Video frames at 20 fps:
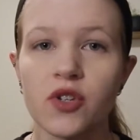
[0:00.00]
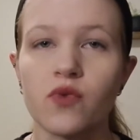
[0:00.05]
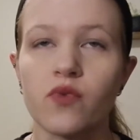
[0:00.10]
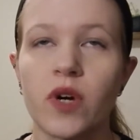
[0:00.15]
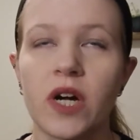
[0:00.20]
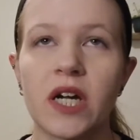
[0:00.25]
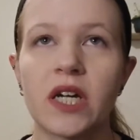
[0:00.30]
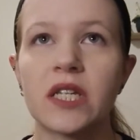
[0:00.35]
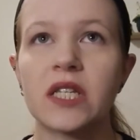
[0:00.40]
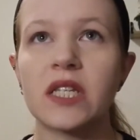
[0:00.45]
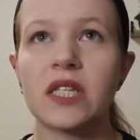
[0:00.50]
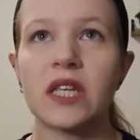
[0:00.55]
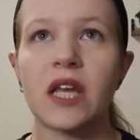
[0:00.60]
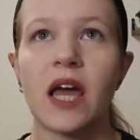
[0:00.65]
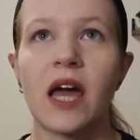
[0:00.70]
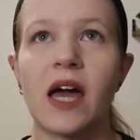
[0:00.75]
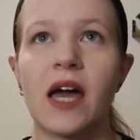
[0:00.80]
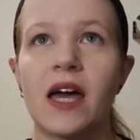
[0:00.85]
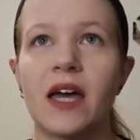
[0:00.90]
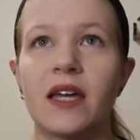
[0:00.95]
to write
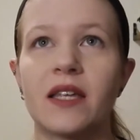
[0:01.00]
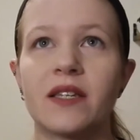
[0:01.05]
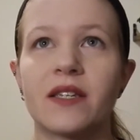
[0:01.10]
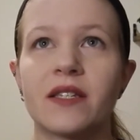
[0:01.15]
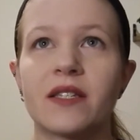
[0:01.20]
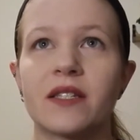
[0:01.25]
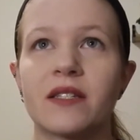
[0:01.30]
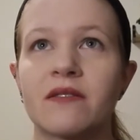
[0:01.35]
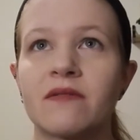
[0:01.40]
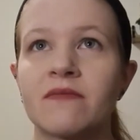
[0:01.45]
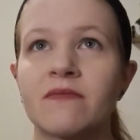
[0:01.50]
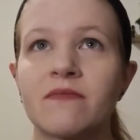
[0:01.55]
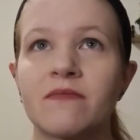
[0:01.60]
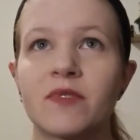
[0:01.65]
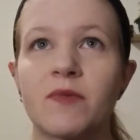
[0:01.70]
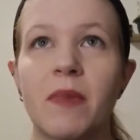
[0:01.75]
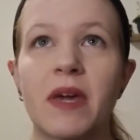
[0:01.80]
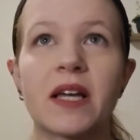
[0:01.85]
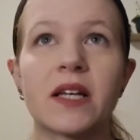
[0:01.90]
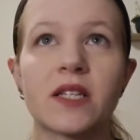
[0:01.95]
and
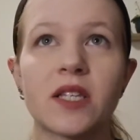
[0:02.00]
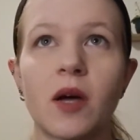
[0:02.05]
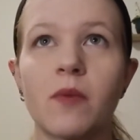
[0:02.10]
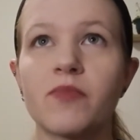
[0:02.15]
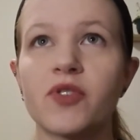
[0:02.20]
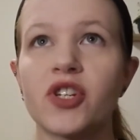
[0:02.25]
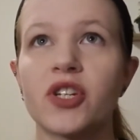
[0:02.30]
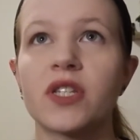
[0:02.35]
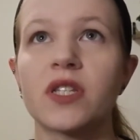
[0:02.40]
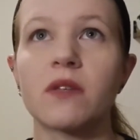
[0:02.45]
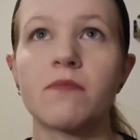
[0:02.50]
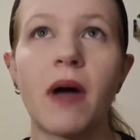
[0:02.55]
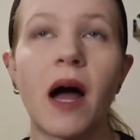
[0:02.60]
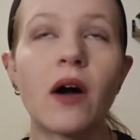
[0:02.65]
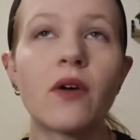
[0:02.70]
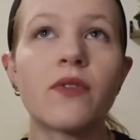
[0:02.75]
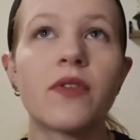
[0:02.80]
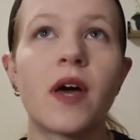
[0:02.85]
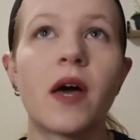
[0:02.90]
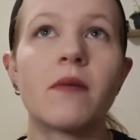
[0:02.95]
make assumptions
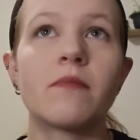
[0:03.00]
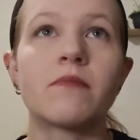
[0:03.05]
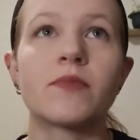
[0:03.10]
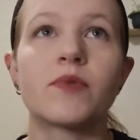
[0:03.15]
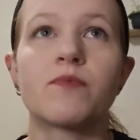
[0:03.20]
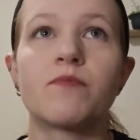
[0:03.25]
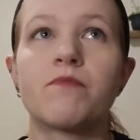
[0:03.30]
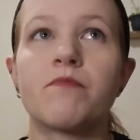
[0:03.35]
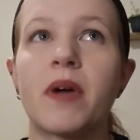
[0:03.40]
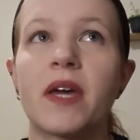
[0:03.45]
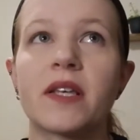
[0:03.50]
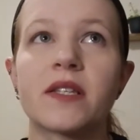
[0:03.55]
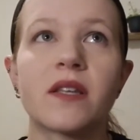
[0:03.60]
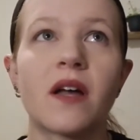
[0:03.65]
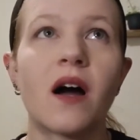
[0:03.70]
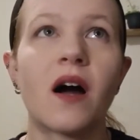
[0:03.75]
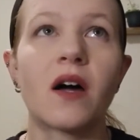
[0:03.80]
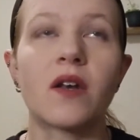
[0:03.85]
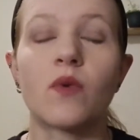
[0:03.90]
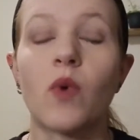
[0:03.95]
about them based
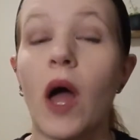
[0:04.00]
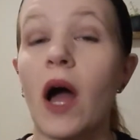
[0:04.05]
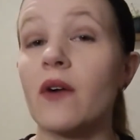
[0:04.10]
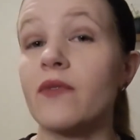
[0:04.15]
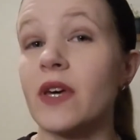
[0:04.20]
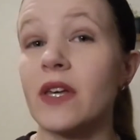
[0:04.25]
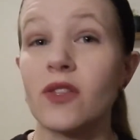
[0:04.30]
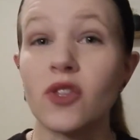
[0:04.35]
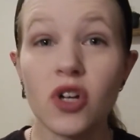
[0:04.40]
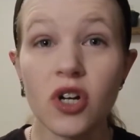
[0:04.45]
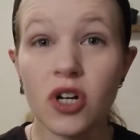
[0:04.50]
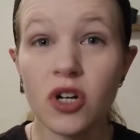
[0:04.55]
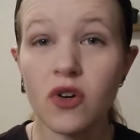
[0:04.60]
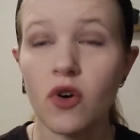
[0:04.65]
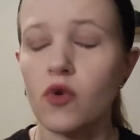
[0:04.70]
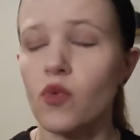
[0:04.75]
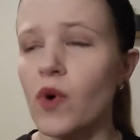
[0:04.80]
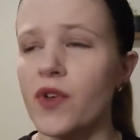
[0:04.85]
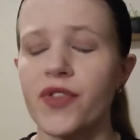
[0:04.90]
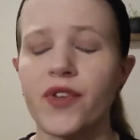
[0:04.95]
on how they look
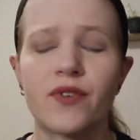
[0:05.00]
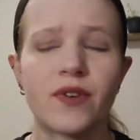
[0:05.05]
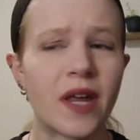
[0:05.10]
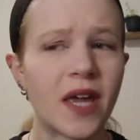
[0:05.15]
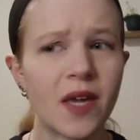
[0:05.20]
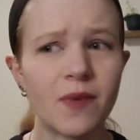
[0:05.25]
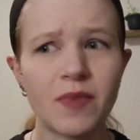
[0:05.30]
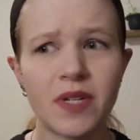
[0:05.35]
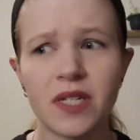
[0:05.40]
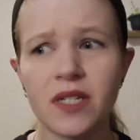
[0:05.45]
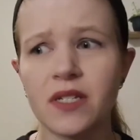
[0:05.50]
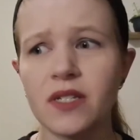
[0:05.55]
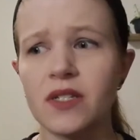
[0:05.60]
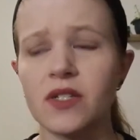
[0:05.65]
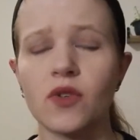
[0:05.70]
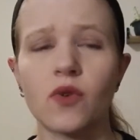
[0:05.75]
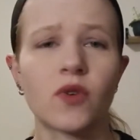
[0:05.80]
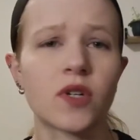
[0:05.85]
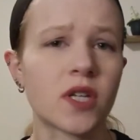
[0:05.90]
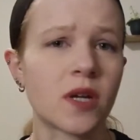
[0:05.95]
or what their name
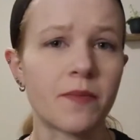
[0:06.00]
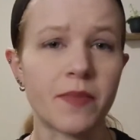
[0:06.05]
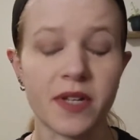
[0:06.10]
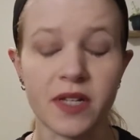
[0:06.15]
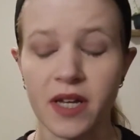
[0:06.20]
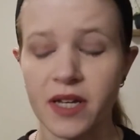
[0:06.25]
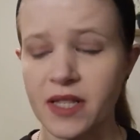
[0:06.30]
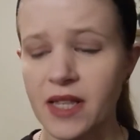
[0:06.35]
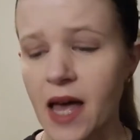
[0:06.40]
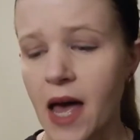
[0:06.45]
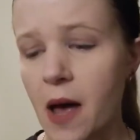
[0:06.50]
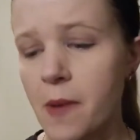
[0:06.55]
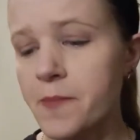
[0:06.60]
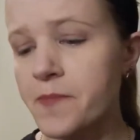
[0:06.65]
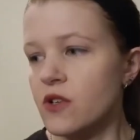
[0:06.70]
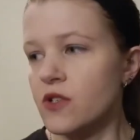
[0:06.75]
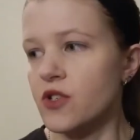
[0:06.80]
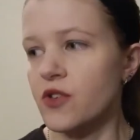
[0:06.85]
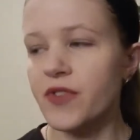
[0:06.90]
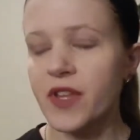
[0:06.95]
is or something like that.
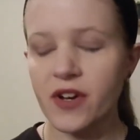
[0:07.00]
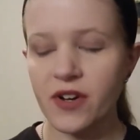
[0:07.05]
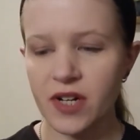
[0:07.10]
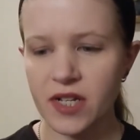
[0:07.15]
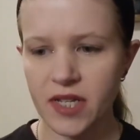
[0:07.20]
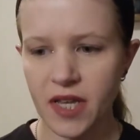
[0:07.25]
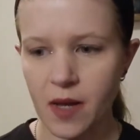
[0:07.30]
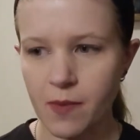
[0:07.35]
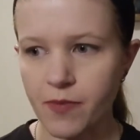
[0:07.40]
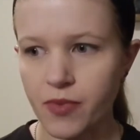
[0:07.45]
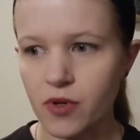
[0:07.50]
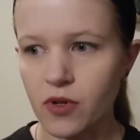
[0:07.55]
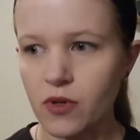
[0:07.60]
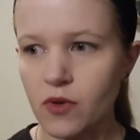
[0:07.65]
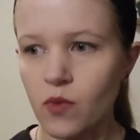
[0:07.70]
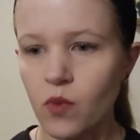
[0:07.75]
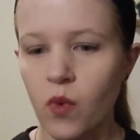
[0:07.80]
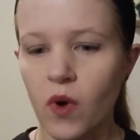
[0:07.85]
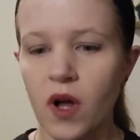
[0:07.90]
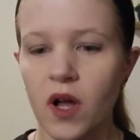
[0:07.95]
So their
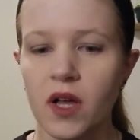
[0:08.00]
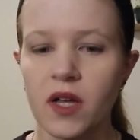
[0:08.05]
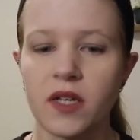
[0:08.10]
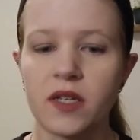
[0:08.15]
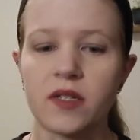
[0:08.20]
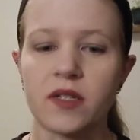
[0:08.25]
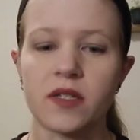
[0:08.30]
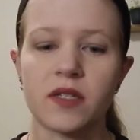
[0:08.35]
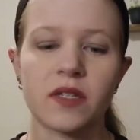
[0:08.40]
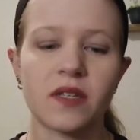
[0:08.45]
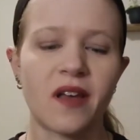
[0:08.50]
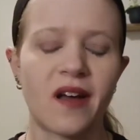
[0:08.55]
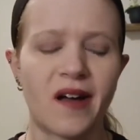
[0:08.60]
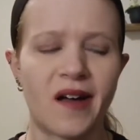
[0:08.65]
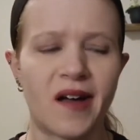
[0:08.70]
example was,